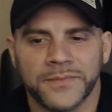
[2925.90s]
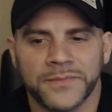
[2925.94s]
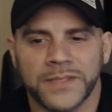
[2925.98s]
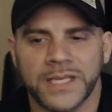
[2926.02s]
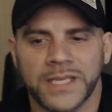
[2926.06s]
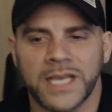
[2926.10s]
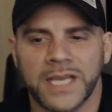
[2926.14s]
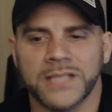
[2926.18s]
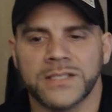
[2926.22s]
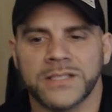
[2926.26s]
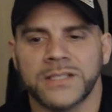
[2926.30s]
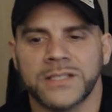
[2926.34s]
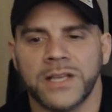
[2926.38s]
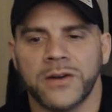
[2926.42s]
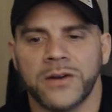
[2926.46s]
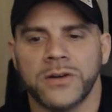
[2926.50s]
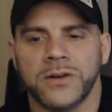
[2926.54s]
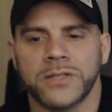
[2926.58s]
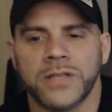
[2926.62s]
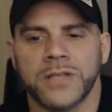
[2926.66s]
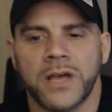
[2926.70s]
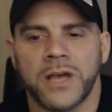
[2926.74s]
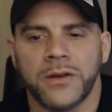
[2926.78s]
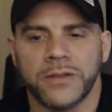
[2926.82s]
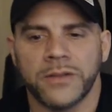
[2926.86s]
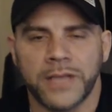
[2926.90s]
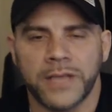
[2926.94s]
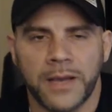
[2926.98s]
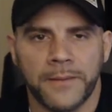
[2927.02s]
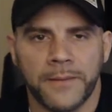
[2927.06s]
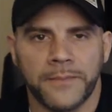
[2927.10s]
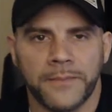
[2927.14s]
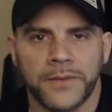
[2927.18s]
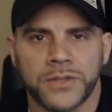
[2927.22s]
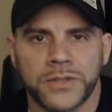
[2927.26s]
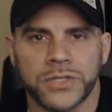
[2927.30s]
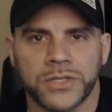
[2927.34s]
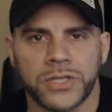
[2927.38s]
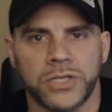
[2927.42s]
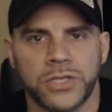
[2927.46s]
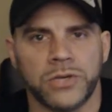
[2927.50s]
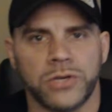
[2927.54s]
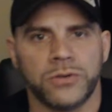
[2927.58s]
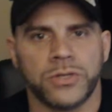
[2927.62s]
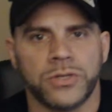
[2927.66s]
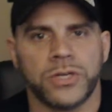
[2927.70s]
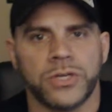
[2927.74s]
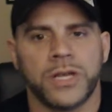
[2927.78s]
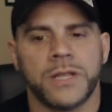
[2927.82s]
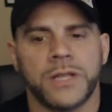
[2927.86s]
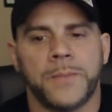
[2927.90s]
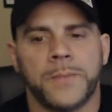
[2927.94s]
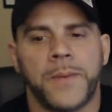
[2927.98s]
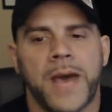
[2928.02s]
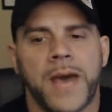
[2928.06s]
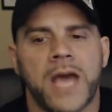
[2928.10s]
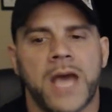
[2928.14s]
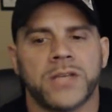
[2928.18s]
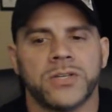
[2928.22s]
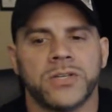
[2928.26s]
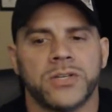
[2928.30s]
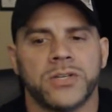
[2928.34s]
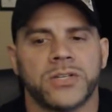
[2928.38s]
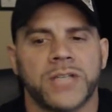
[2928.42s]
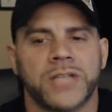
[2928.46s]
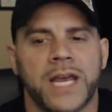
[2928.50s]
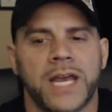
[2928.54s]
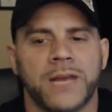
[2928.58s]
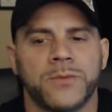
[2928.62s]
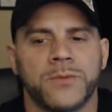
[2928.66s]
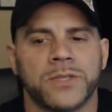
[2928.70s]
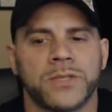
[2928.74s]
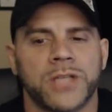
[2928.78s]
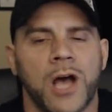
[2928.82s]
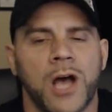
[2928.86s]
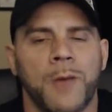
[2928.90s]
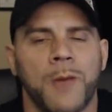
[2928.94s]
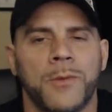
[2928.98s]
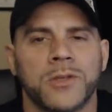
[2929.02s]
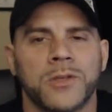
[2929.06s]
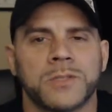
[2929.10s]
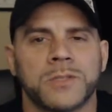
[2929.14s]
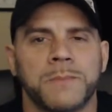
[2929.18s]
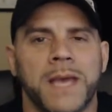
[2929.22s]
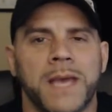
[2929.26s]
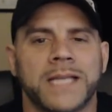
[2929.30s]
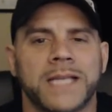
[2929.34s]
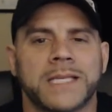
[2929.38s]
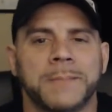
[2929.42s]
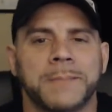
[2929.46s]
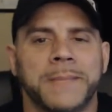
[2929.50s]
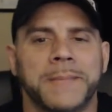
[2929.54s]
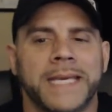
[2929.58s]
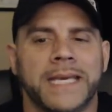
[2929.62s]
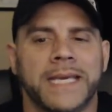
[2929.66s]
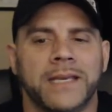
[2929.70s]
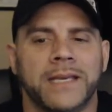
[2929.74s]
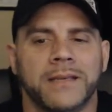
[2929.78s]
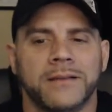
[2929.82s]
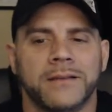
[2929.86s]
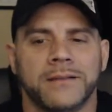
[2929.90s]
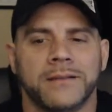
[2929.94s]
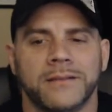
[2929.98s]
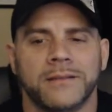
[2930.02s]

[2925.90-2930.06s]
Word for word: Yes, there is. A, yep, there's a union on the passenger side. It was almost meant to be.